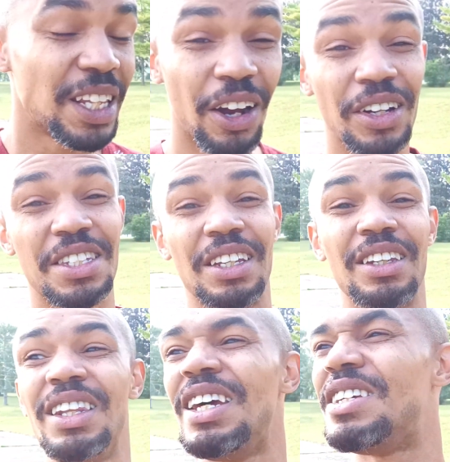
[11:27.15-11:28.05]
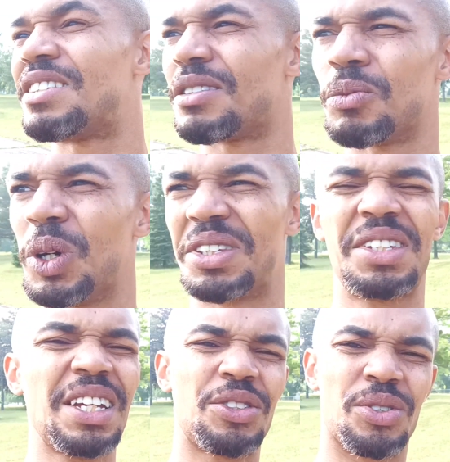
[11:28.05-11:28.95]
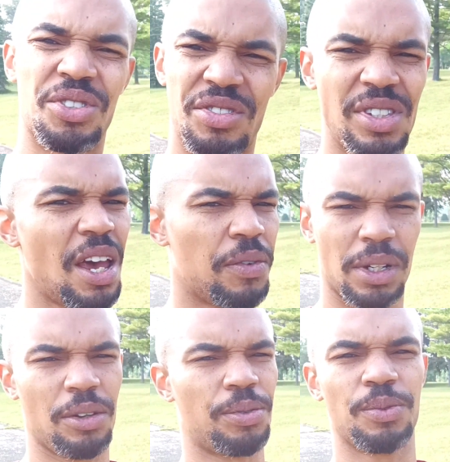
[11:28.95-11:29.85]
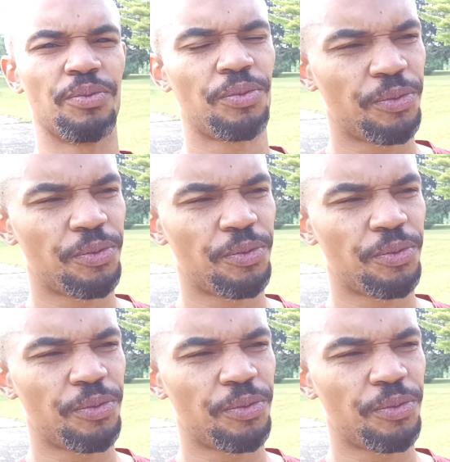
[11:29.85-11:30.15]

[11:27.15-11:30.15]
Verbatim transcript: There is at least, what, six or seven different